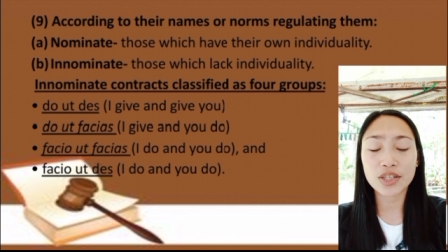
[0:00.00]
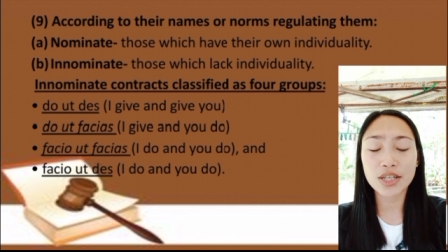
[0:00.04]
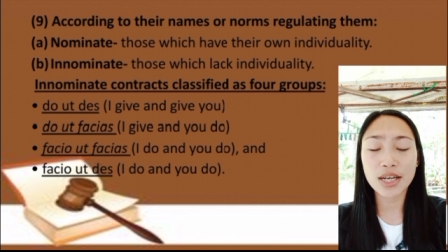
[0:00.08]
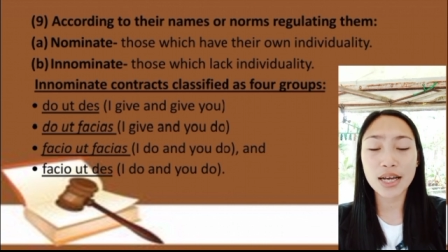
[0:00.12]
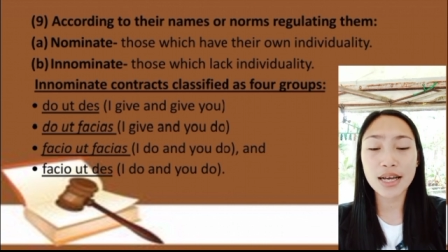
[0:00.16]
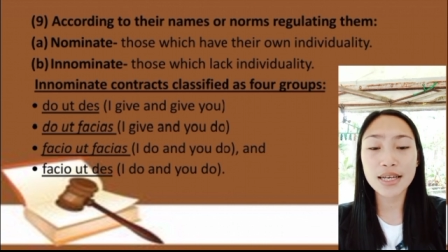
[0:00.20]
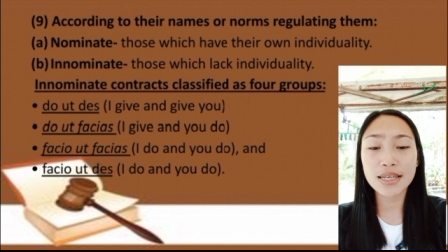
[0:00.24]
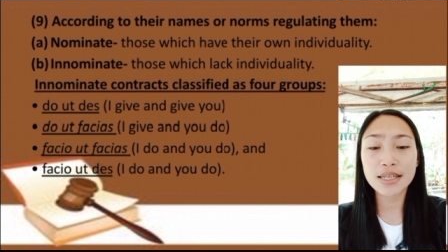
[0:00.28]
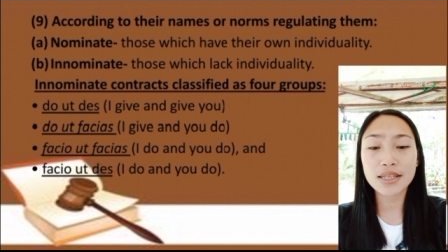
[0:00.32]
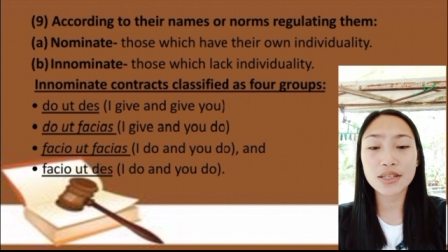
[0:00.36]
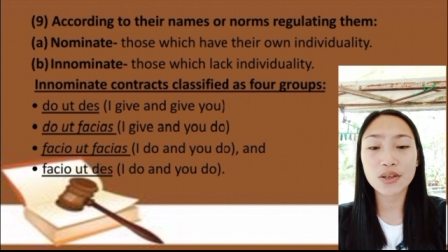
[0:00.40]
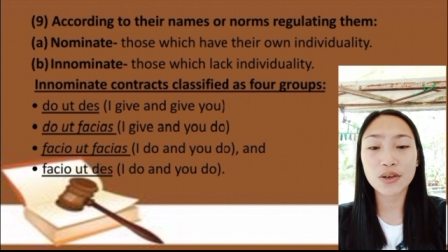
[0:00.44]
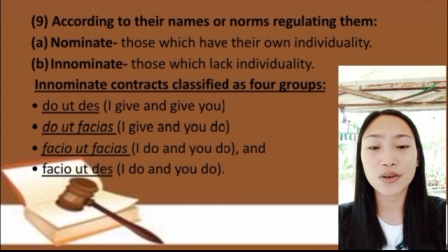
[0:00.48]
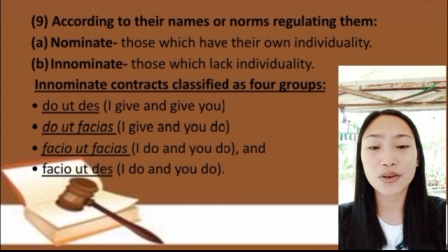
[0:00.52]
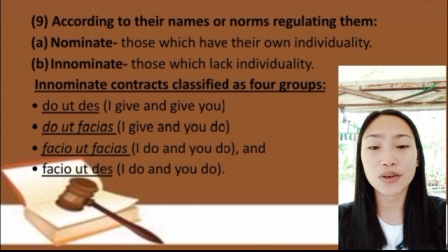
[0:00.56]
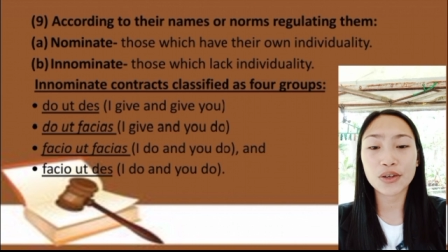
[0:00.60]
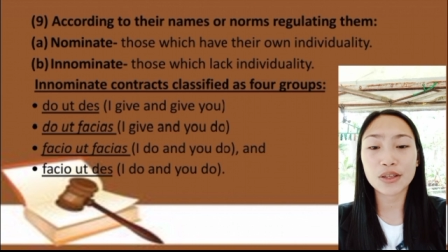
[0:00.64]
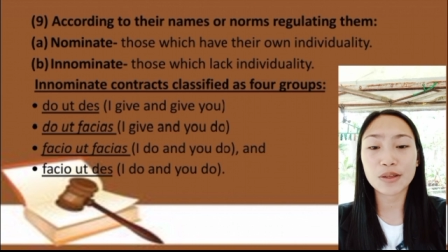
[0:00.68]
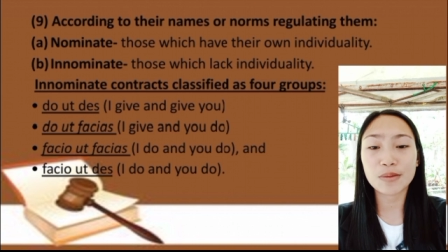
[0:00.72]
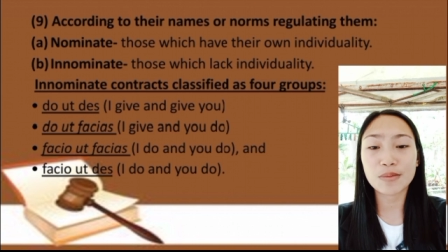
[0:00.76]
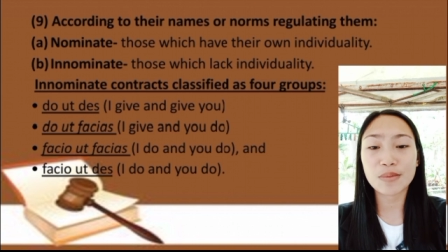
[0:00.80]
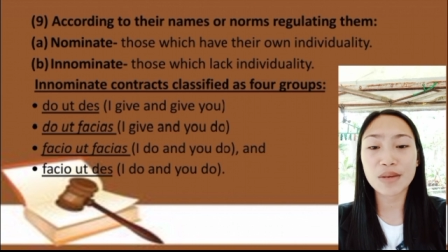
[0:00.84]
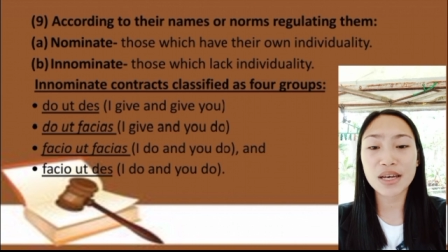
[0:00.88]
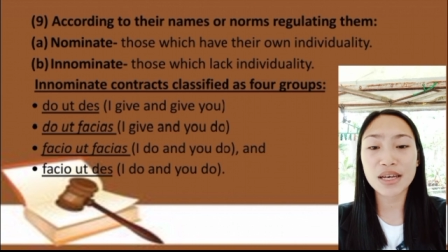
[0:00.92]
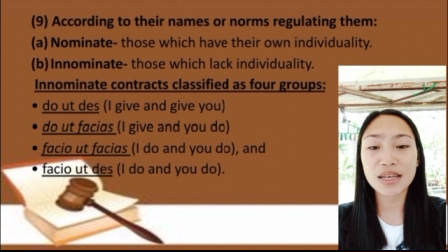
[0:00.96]
so it
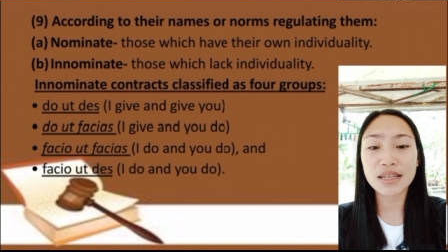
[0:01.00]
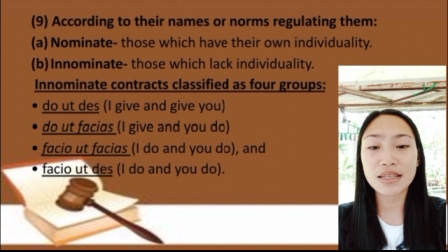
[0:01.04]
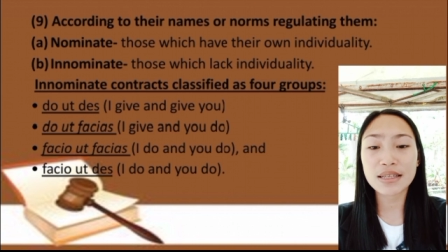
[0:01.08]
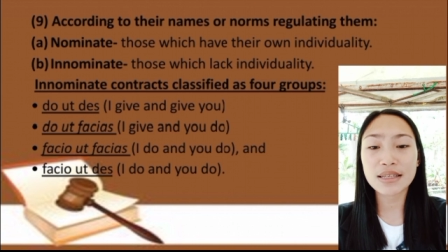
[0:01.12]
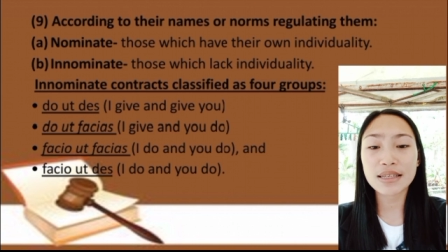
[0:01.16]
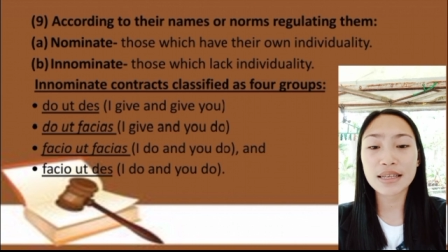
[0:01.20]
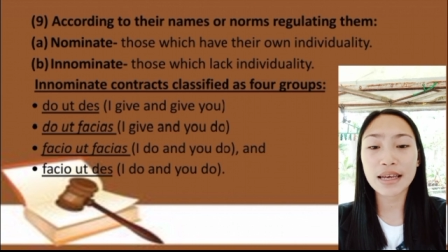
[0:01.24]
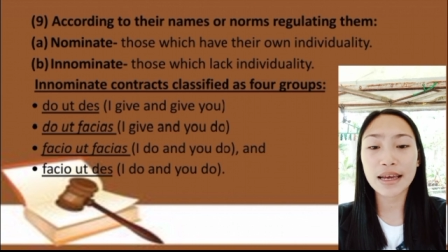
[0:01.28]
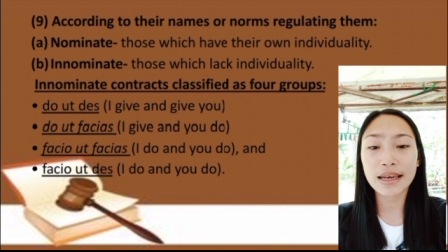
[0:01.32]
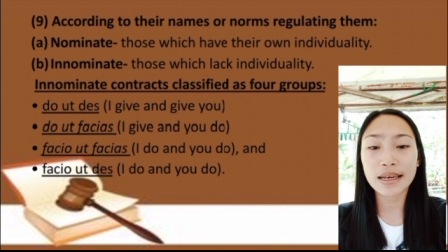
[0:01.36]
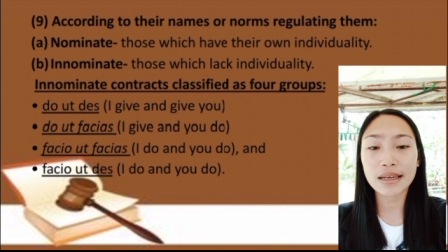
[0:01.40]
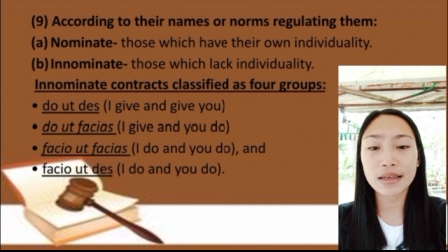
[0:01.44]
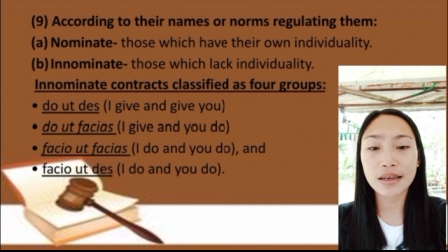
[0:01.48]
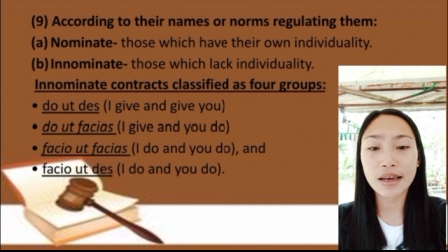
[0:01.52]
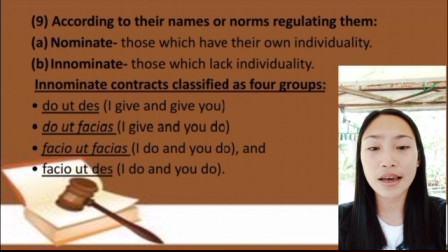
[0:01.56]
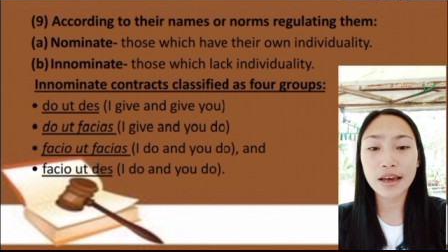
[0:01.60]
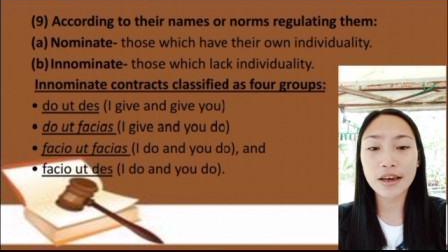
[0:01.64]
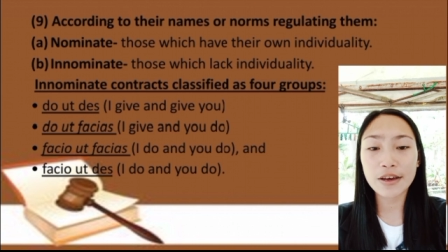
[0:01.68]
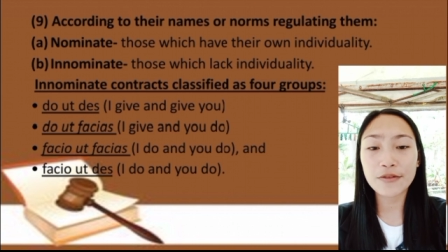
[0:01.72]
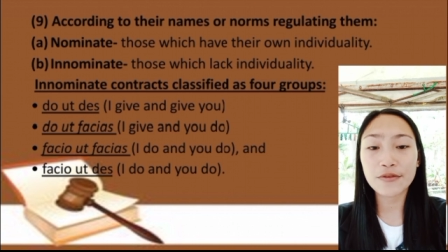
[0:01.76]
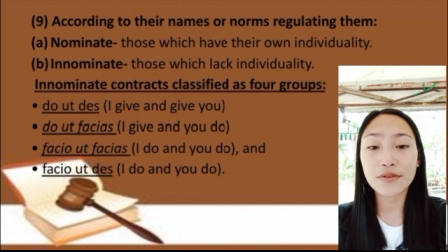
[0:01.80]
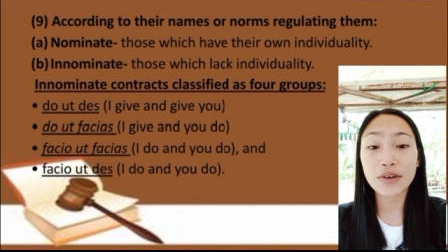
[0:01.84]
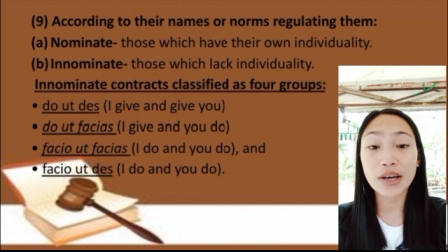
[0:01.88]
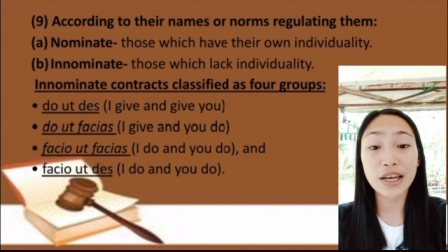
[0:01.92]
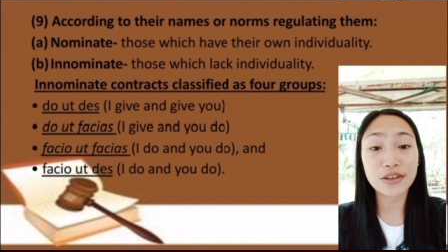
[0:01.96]
means I gave
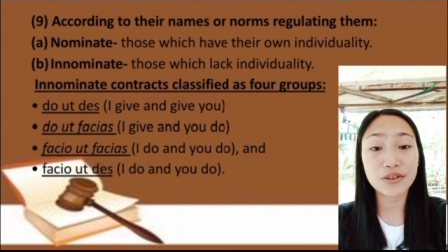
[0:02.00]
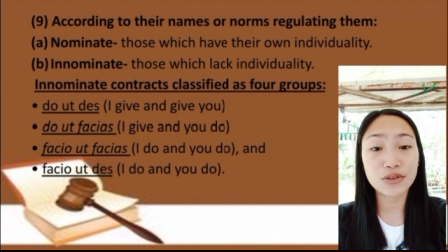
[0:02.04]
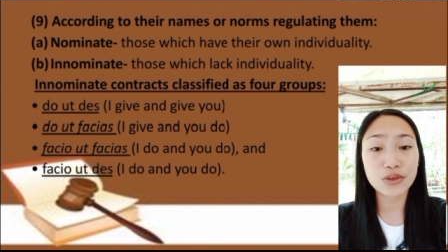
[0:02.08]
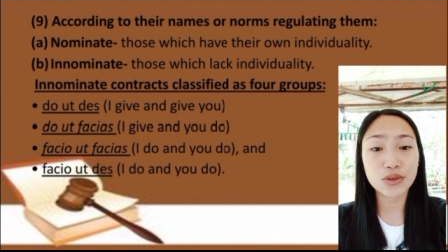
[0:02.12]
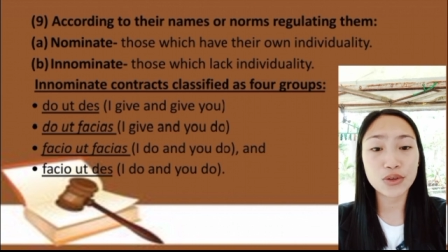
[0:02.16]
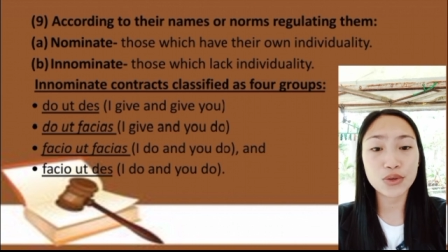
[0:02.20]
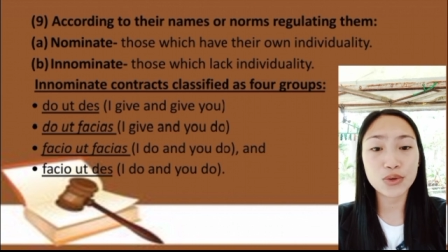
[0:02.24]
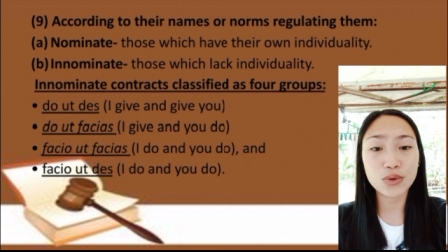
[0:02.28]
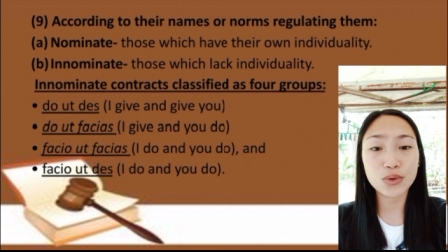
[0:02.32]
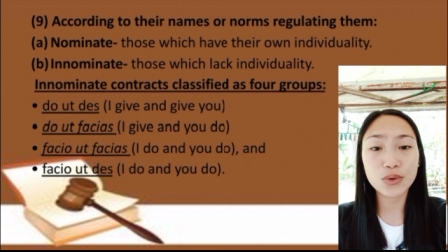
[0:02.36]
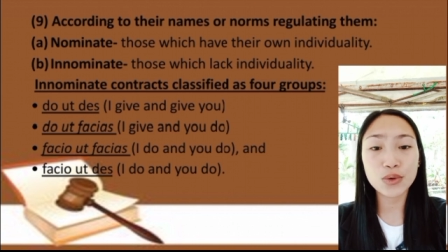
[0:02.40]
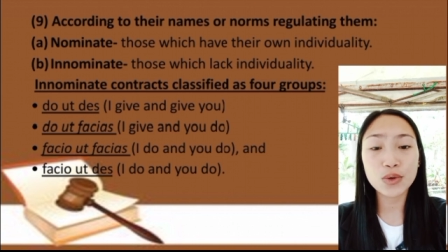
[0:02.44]
and you do.